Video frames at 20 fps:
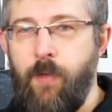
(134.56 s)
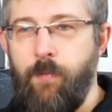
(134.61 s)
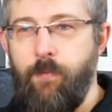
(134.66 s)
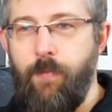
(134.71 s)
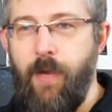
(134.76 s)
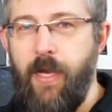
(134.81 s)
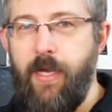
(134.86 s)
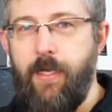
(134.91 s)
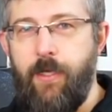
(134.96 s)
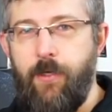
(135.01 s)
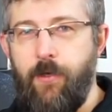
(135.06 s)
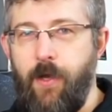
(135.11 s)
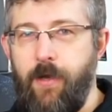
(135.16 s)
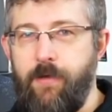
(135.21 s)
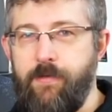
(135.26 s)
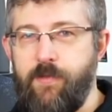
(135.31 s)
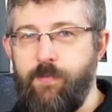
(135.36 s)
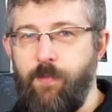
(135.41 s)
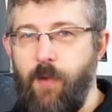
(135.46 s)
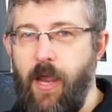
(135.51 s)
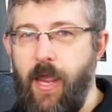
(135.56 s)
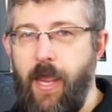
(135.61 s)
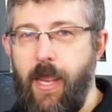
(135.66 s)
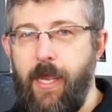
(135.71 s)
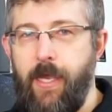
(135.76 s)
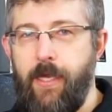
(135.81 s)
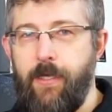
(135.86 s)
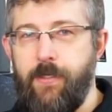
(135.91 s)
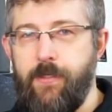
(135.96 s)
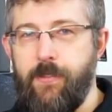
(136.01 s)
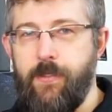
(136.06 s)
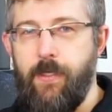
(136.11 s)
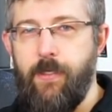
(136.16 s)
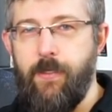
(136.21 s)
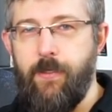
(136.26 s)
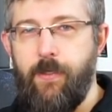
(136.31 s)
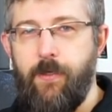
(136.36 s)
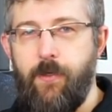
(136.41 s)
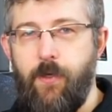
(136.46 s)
Making knives by hand is a